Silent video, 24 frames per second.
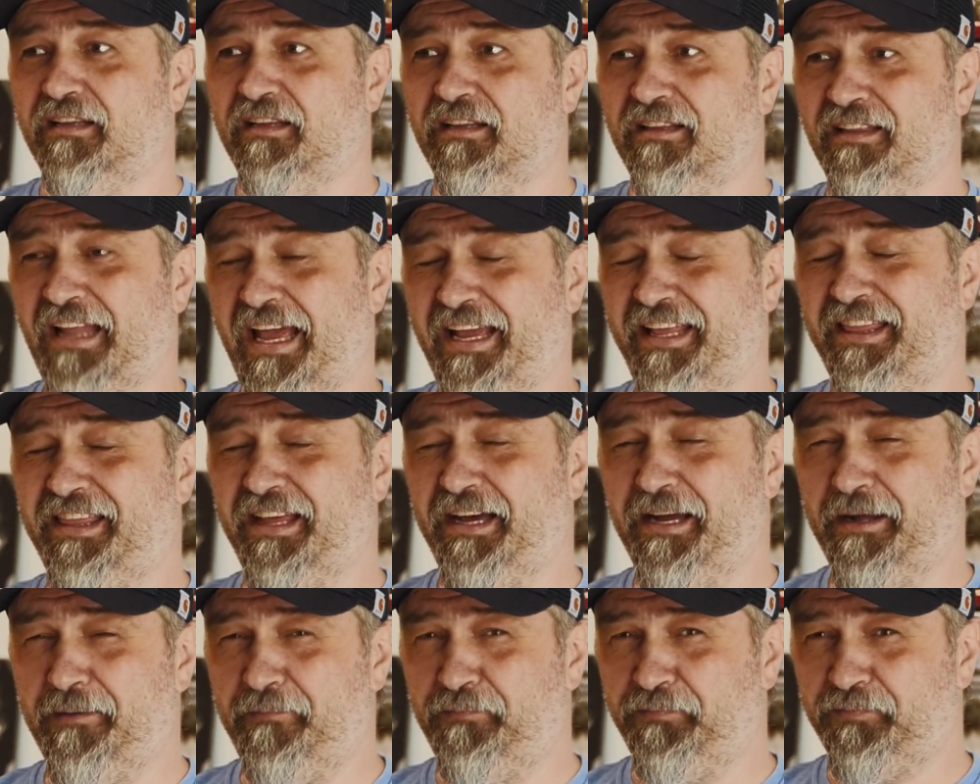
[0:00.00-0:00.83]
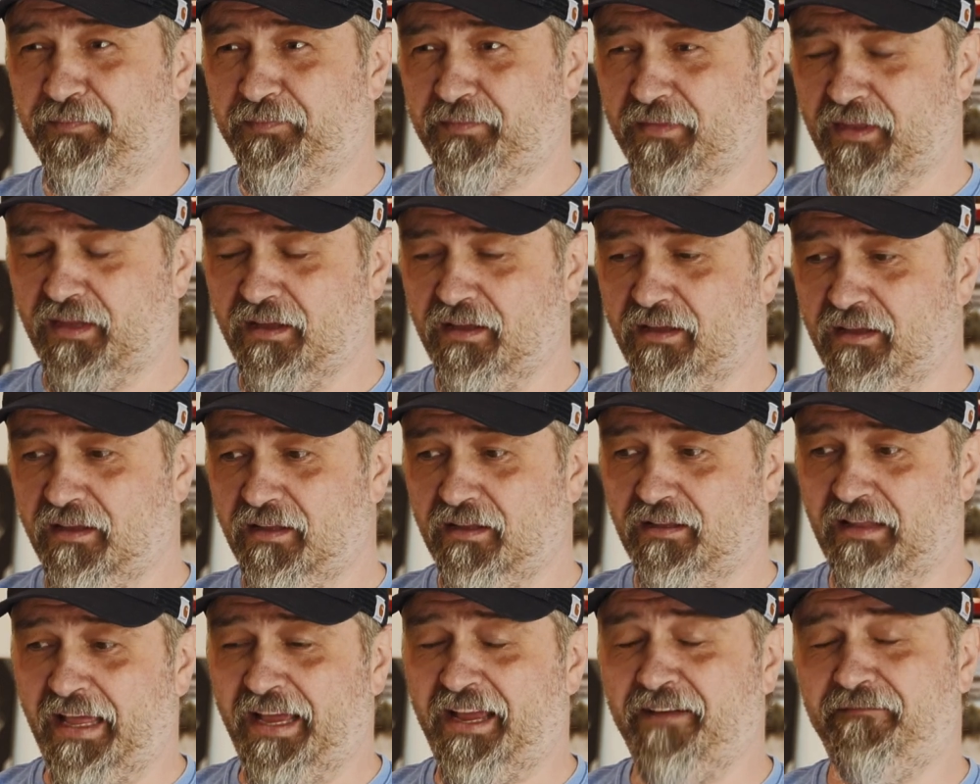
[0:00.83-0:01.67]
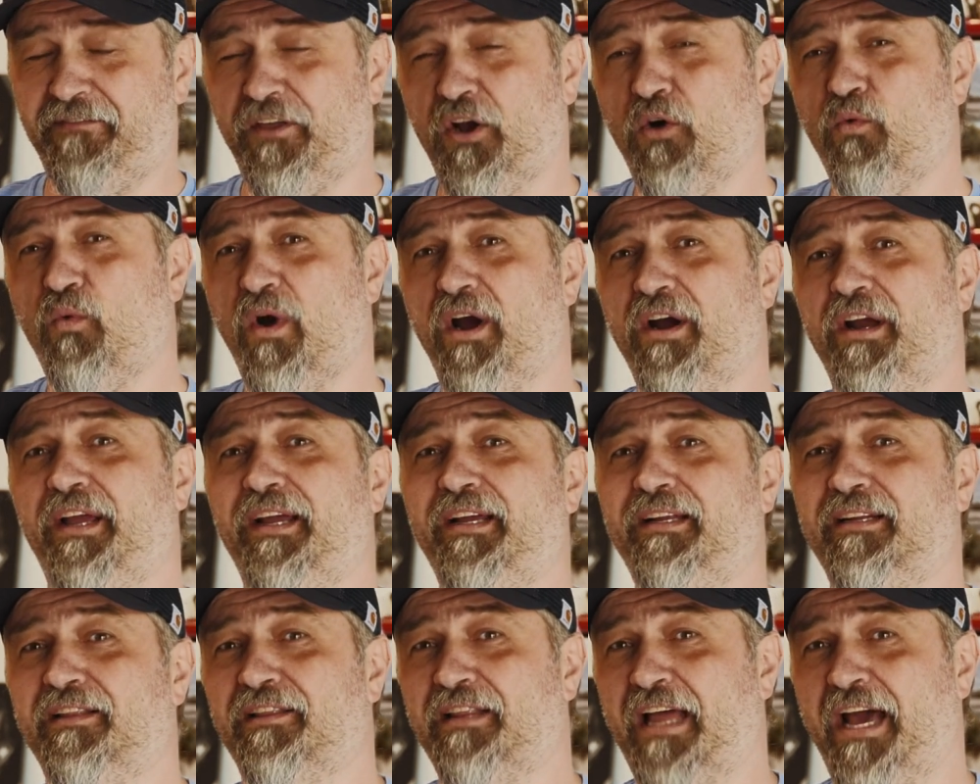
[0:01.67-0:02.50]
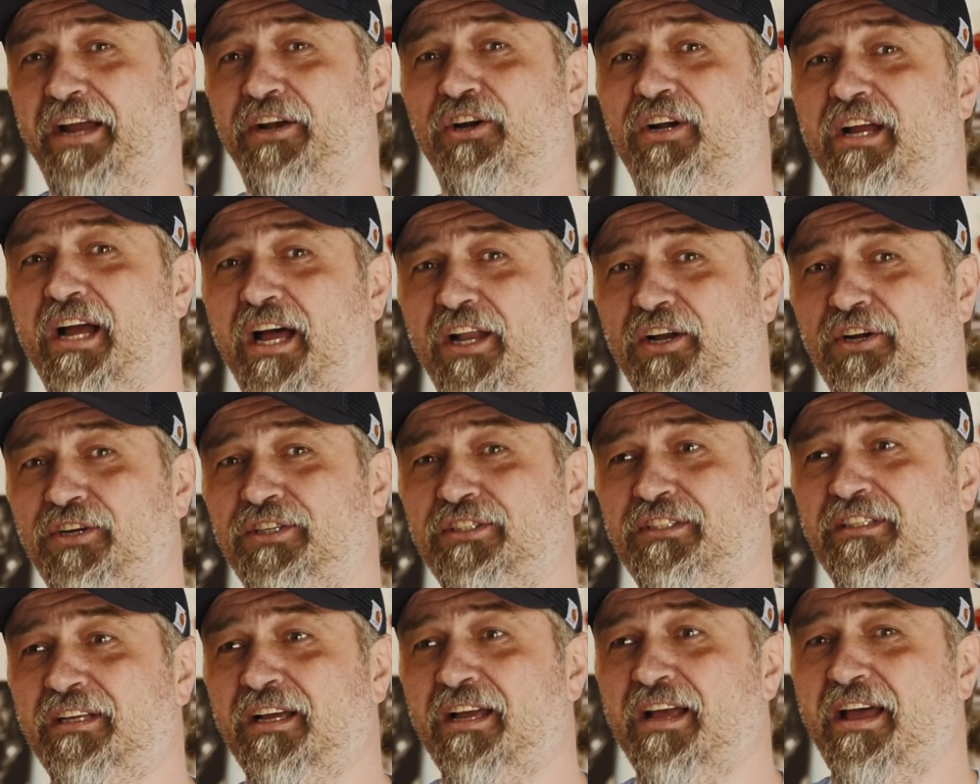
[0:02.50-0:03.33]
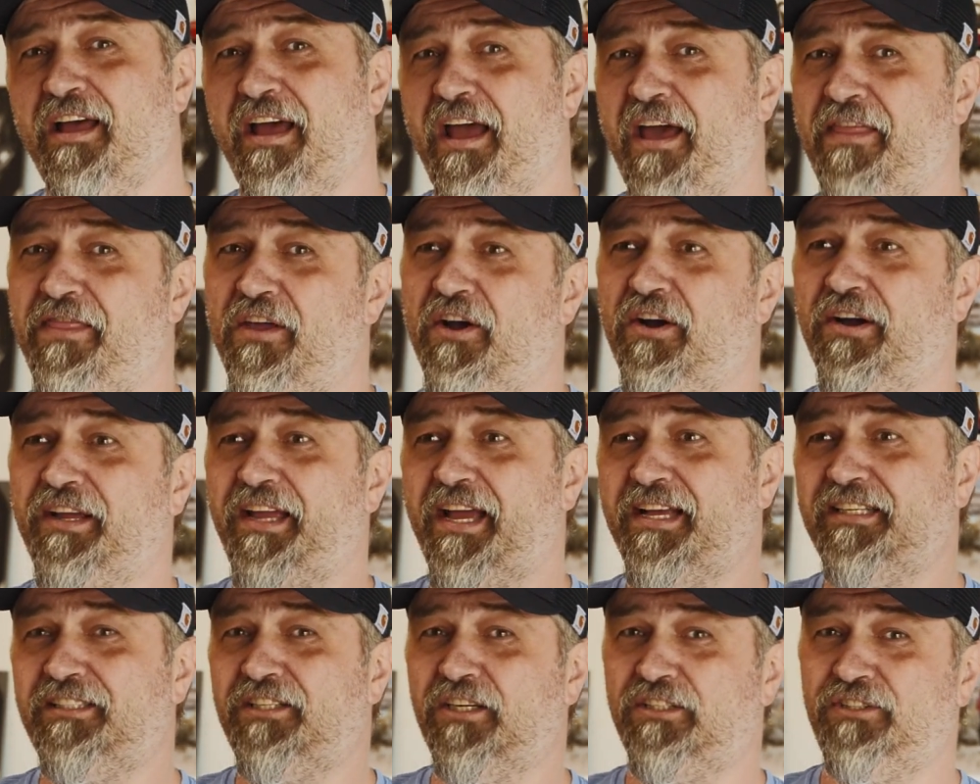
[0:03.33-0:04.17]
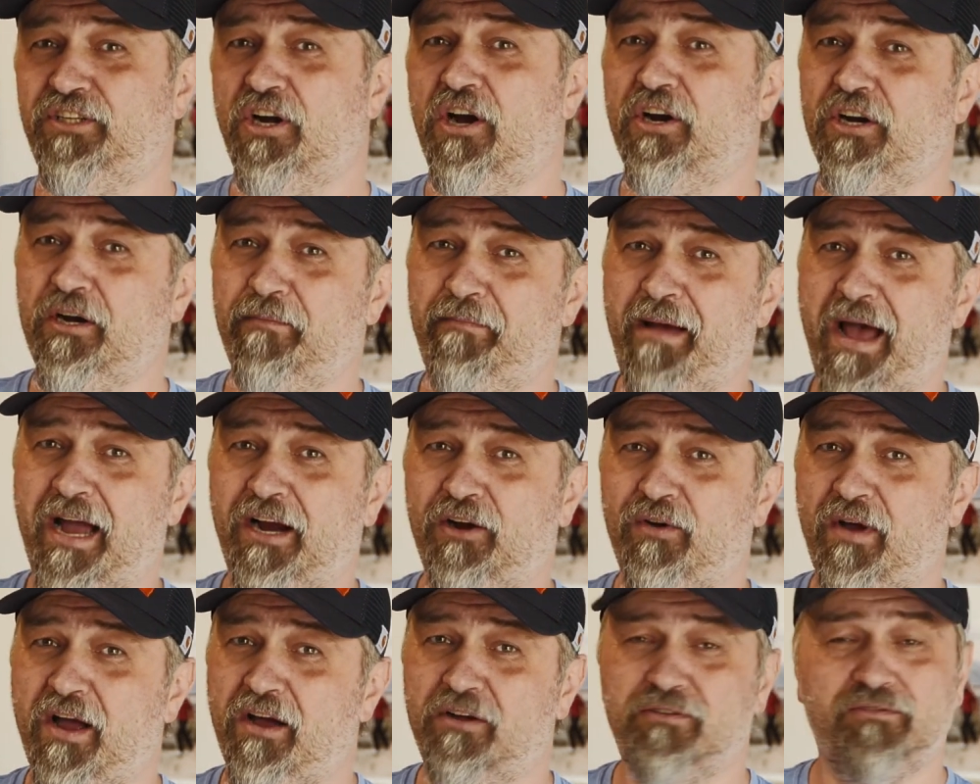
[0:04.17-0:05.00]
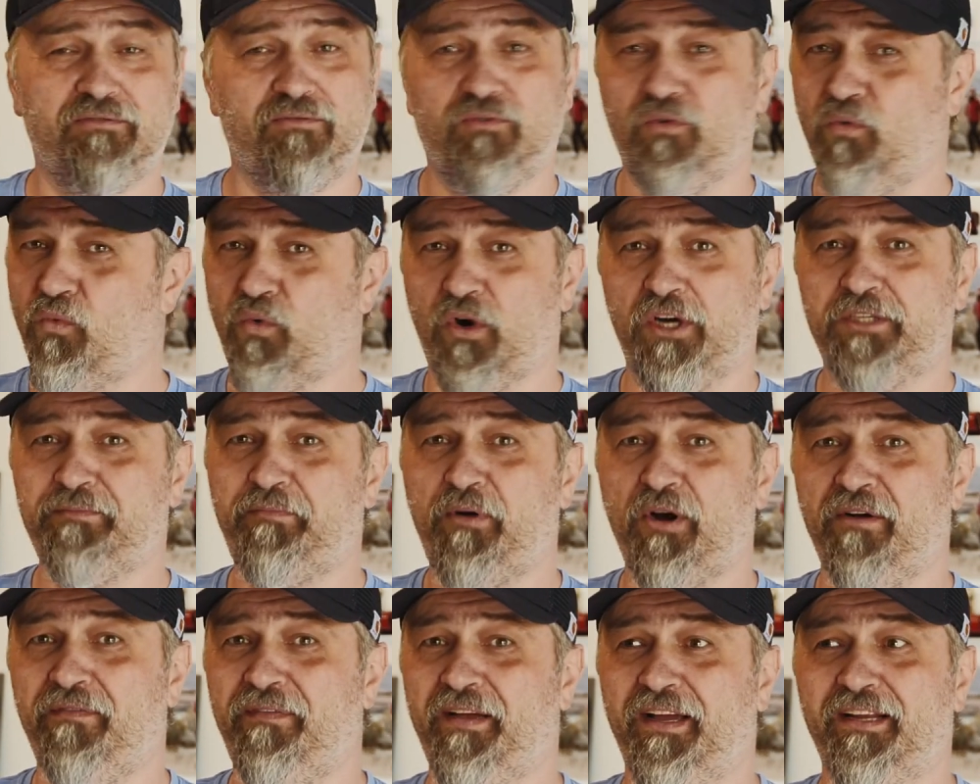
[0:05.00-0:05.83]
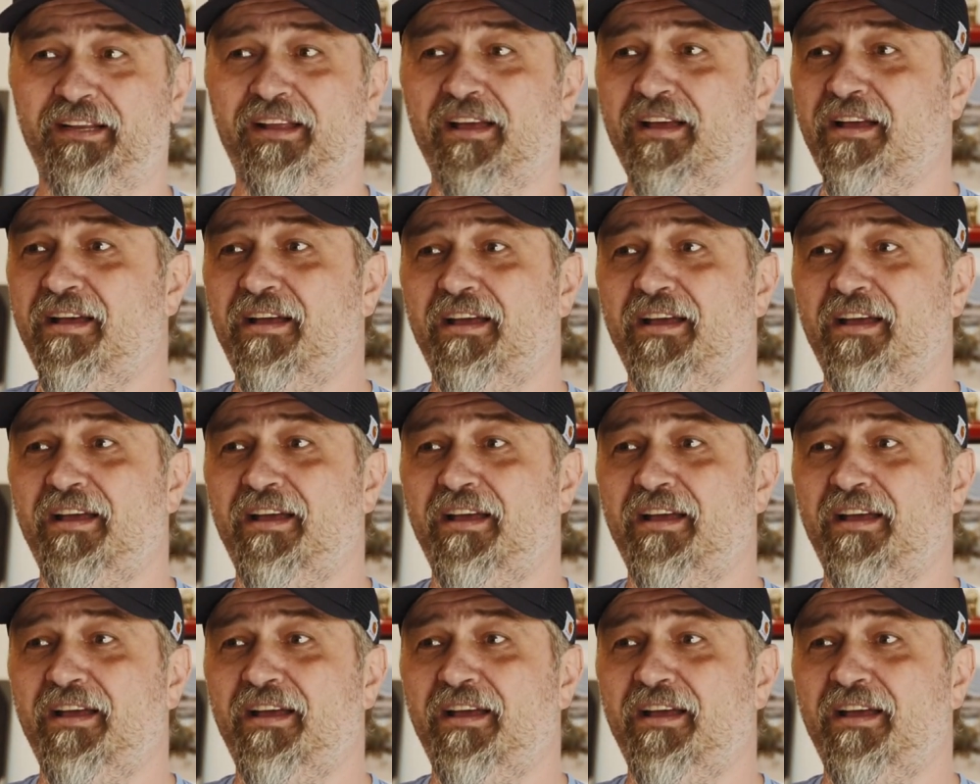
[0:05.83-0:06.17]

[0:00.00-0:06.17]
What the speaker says: like if they're wearing lighter colors and they're against a darker background, works perfect.